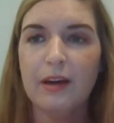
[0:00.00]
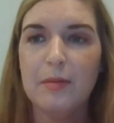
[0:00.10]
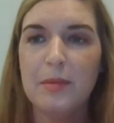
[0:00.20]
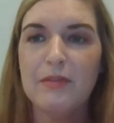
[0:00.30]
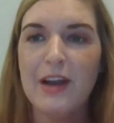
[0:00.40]

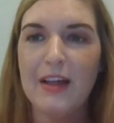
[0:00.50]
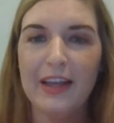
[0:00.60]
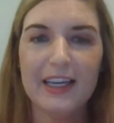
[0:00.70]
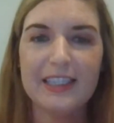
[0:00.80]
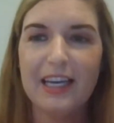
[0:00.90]
Um, if not,
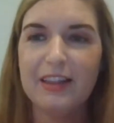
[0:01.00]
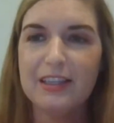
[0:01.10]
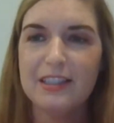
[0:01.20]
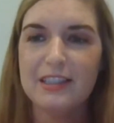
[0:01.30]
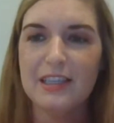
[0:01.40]
like I said,
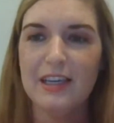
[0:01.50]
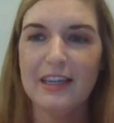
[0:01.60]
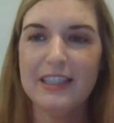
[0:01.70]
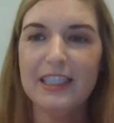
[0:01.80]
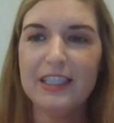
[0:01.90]
this is a,
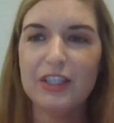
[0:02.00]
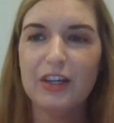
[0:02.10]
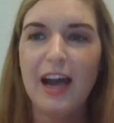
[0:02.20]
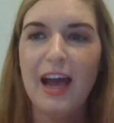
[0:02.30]
a teaser